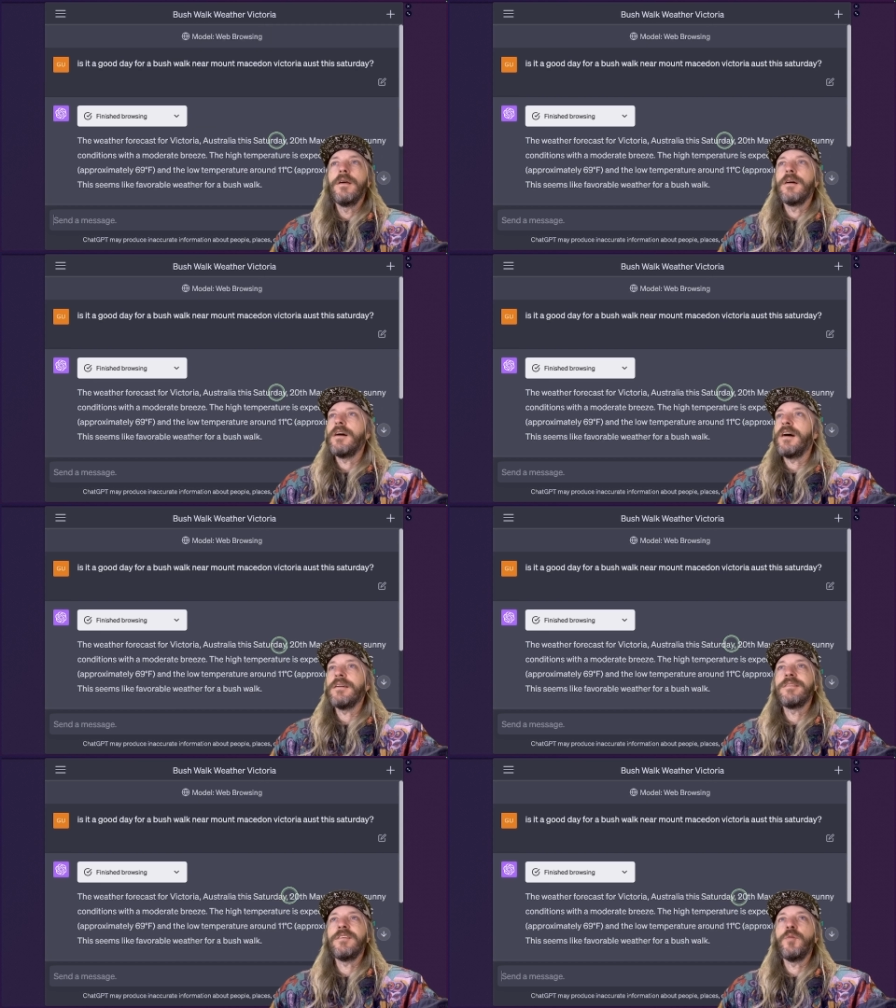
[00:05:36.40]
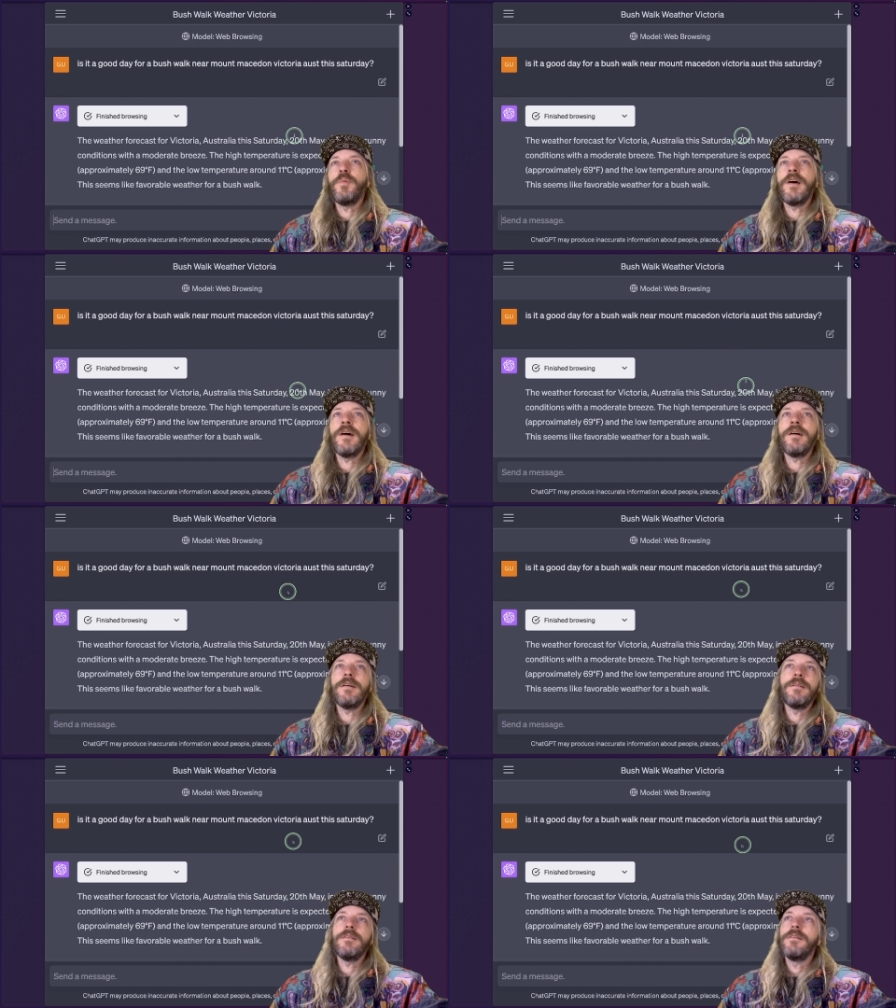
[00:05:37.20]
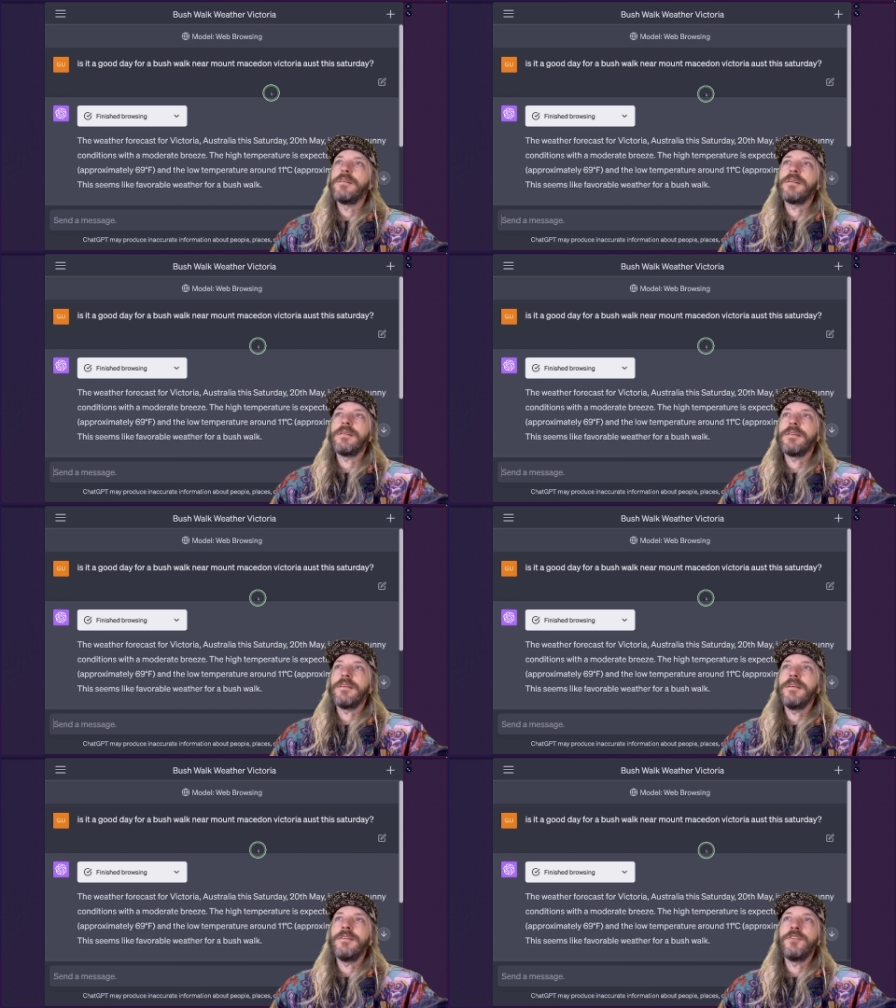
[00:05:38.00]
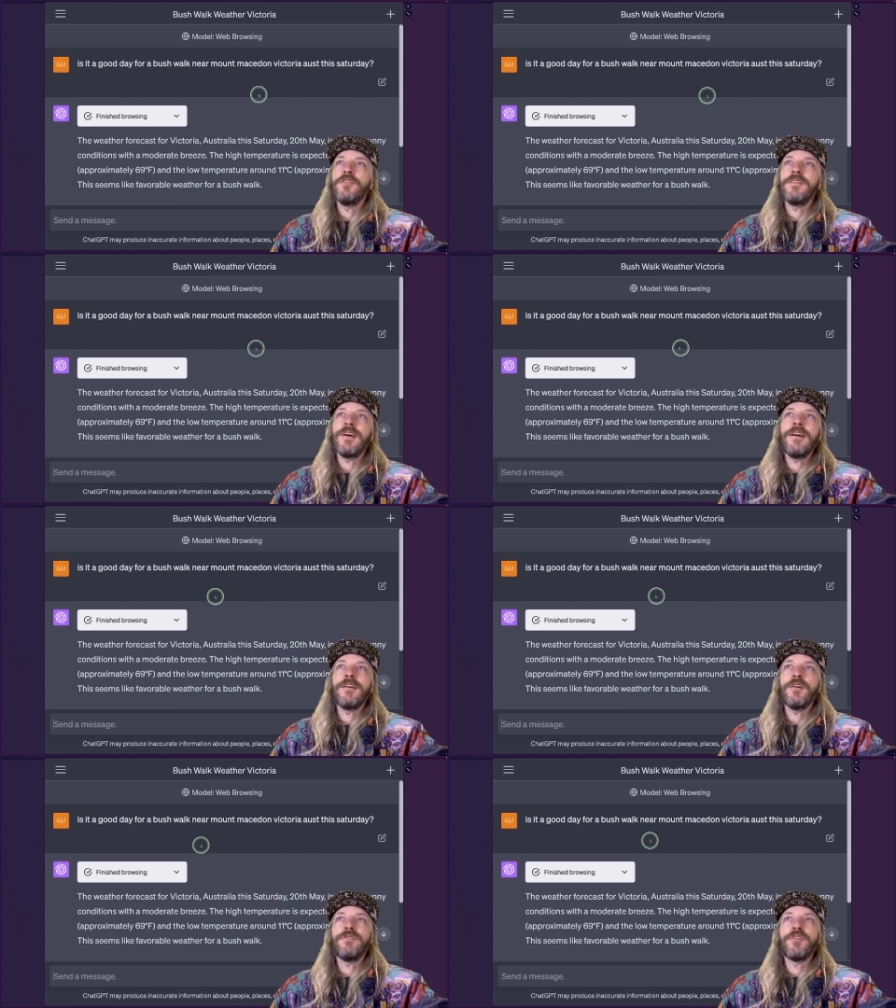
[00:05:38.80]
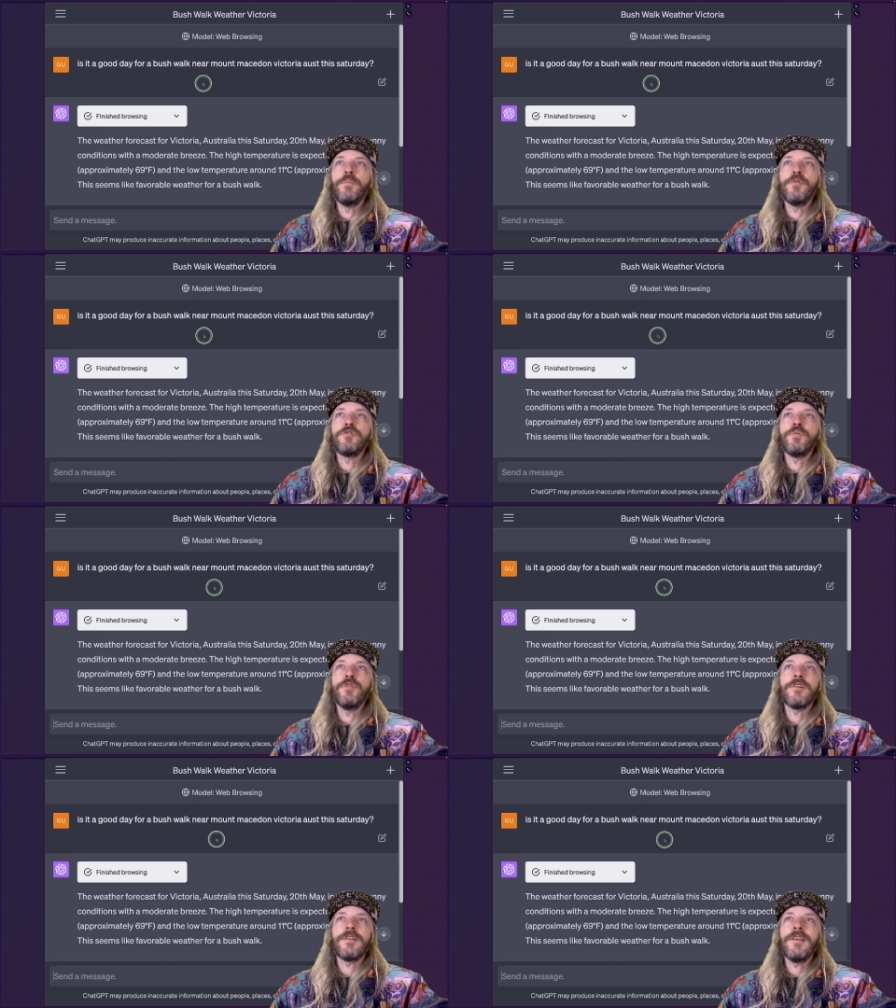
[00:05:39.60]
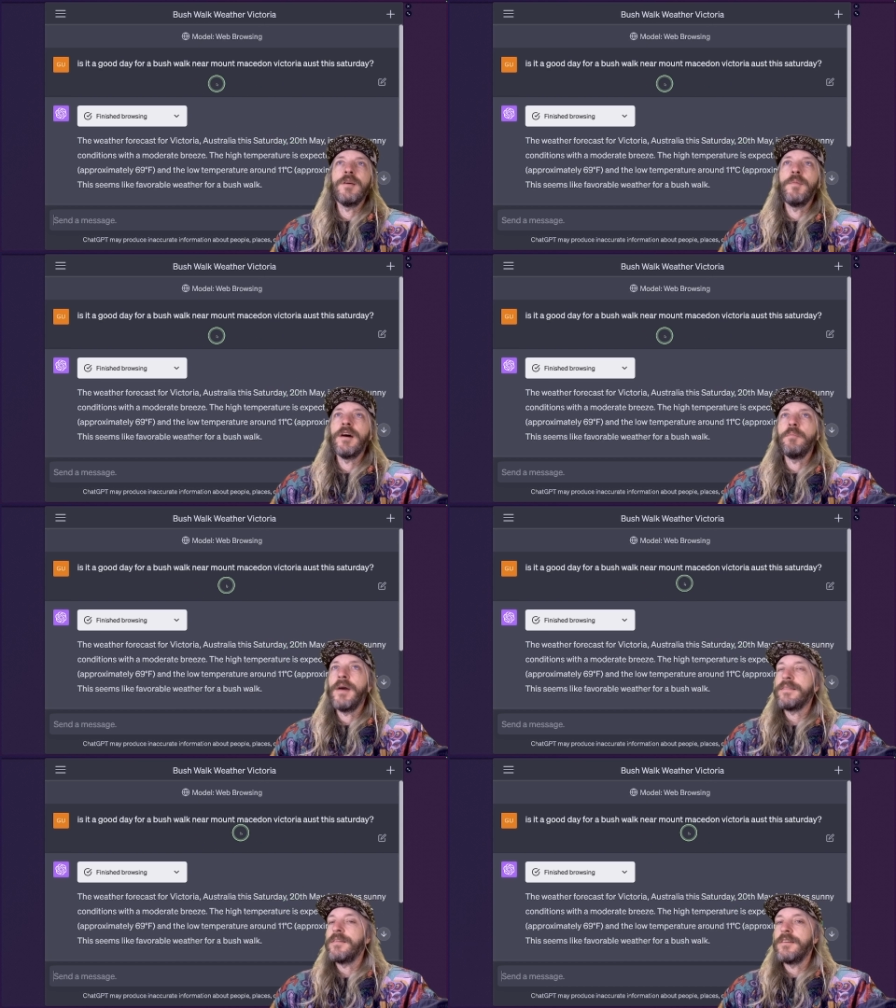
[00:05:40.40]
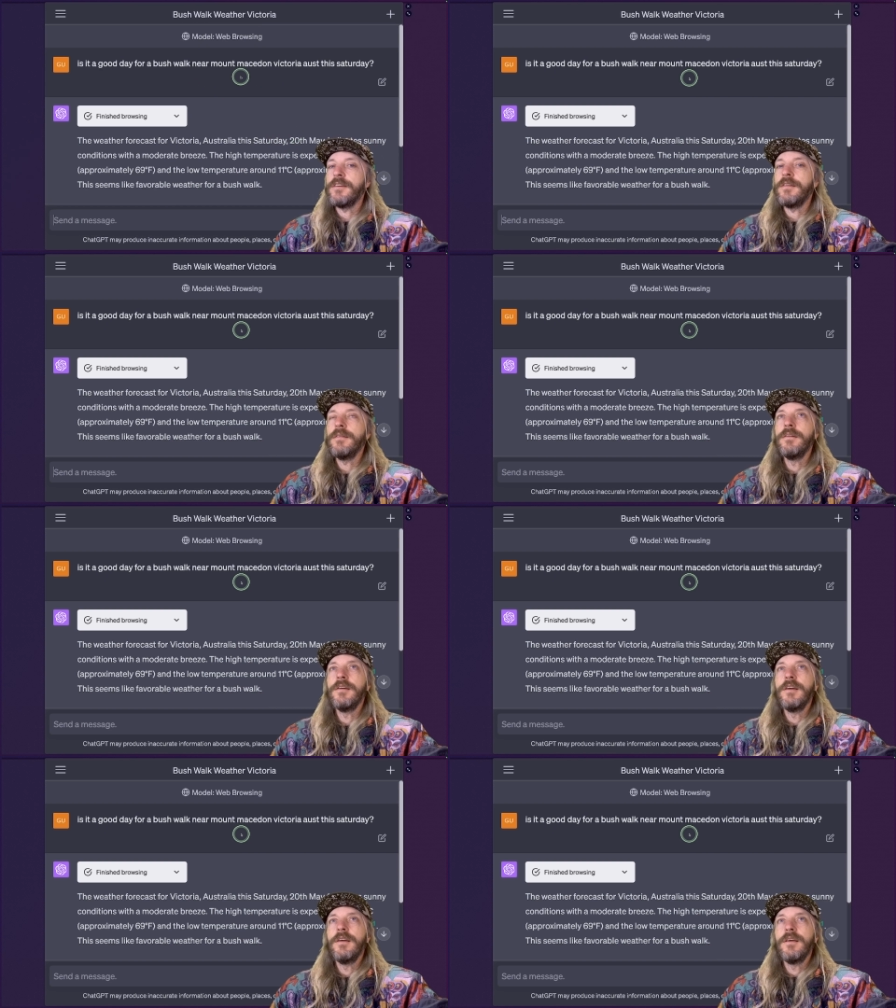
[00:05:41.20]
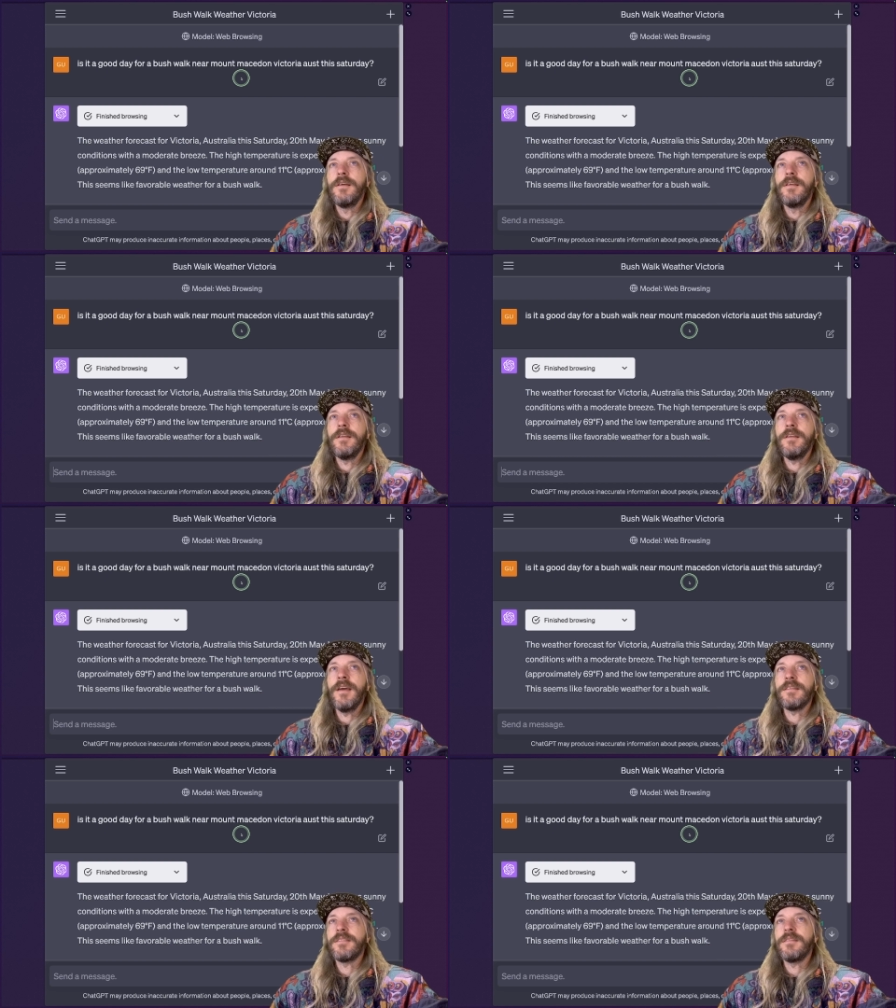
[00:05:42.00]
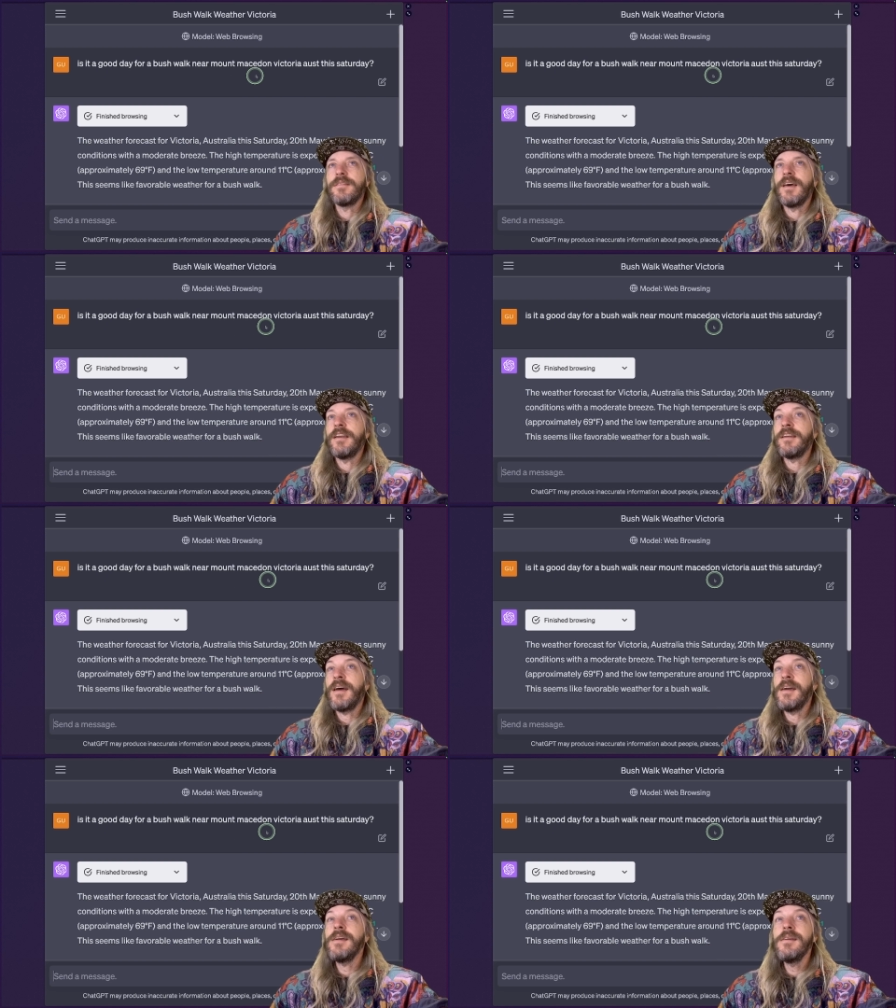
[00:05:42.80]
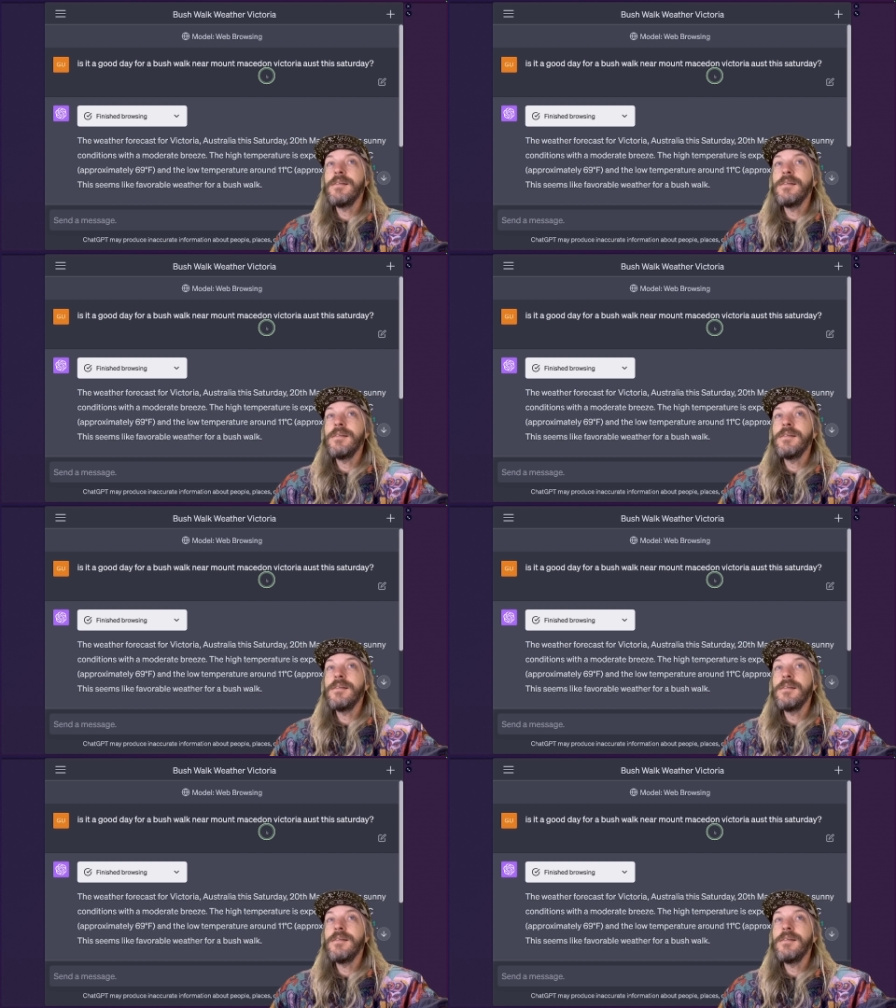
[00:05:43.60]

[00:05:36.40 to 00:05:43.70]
I asked it about, is it a good day to go for a bushwalk near Mount Macedon next Saturday?